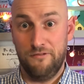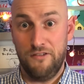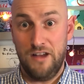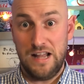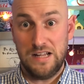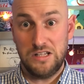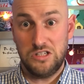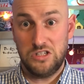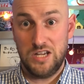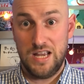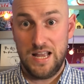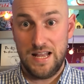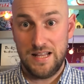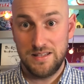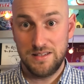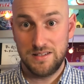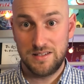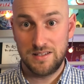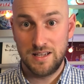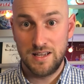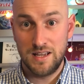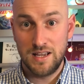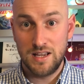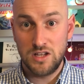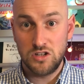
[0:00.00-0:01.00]
Fat
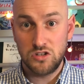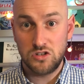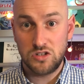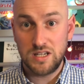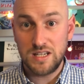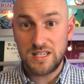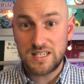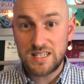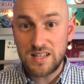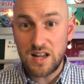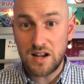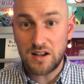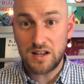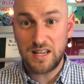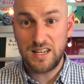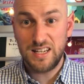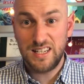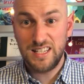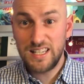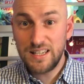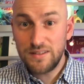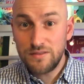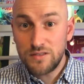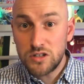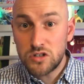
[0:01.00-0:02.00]
chance she snuck in
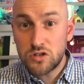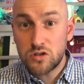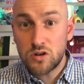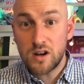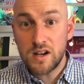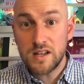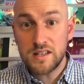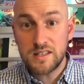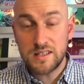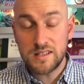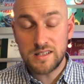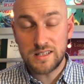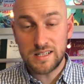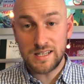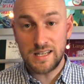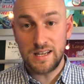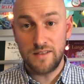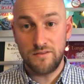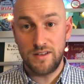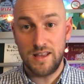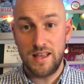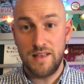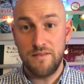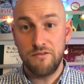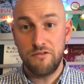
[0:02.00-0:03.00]
and even tried to
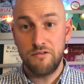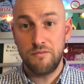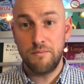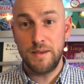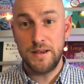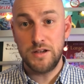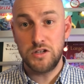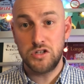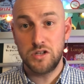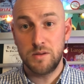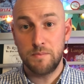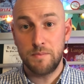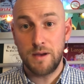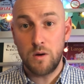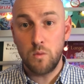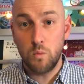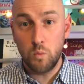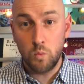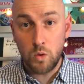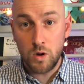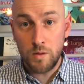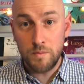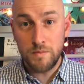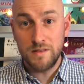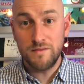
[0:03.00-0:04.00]
deliver information about
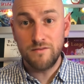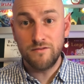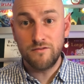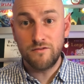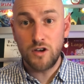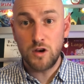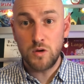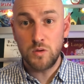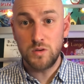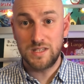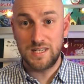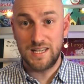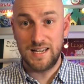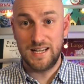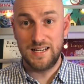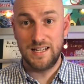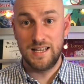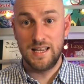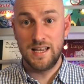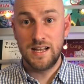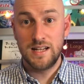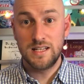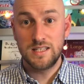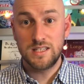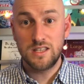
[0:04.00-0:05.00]
women voting
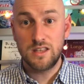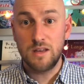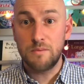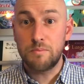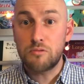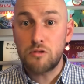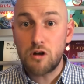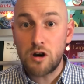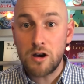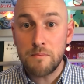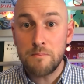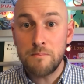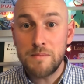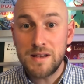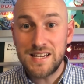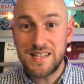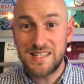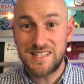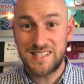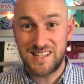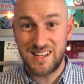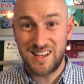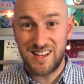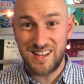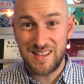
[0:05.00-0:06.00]
to the Prime
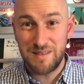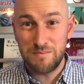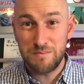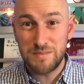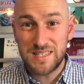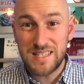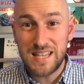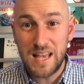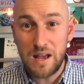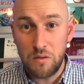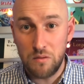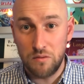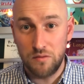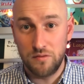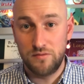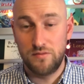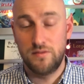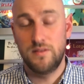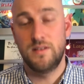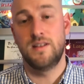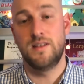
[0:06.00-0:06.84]
Minister himself.